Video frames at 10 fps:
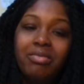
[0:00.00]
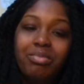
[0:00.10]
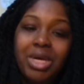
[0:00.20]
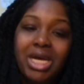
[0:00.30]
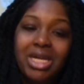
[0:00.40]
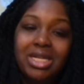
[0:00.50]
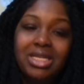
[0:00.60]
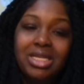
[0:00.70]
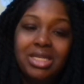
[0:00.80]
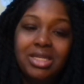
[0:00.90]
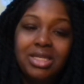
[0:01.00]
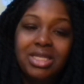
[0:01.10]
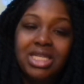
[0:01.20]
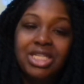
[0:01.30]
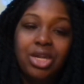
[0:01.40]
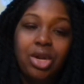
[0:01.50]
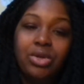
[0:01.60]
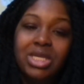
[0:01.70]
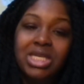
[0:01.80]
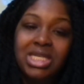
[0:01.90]
but since there are
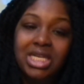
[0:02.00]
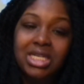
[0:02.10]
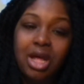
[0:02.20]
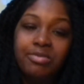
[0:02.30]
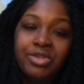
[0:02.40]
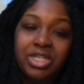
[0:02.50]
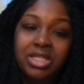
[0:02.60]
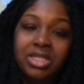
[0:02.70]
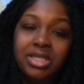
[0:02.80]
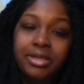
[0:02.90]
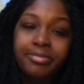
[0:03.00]
only 6 options,